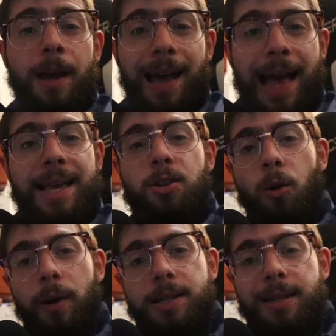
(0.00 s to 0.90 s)
As
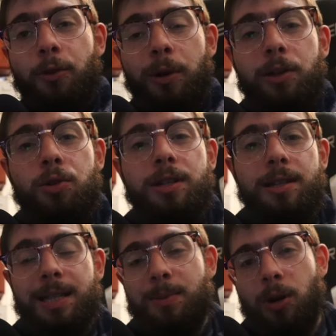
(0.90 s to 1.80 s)
always, if you're
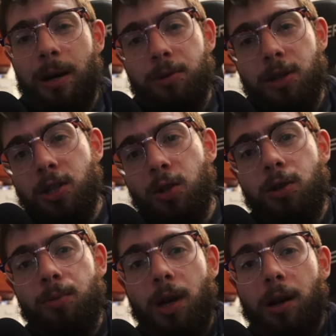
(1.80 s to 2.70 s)
interested, subscribe to this
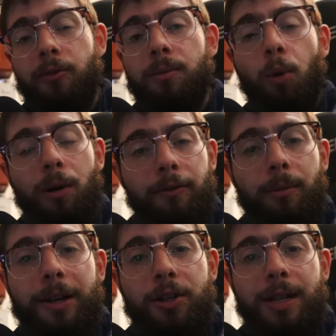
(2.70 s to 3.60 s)
YouTube channel for more
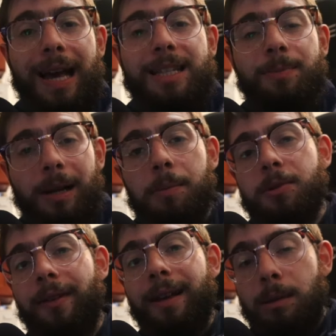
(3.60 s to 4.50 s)
information as it becomes
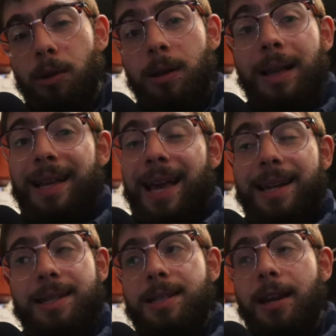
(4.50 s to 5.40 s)
available,
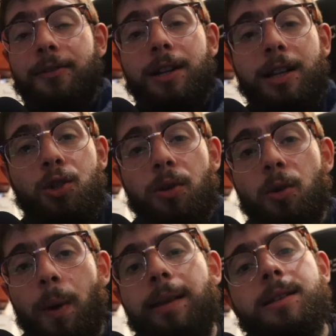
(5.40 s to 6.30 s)
and definitely join the
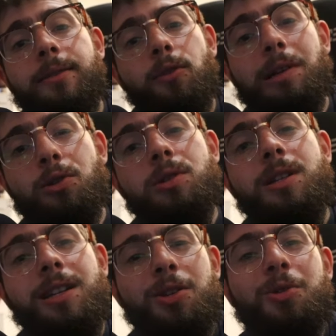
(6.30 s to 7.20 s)
waitlist if you're
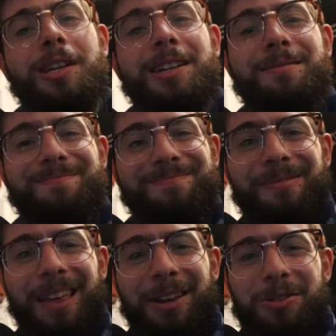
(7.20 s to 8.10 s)
interested in using it.
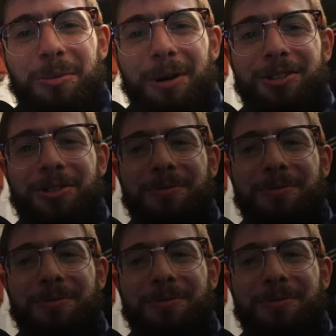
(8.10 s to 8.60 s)
Thank you so much.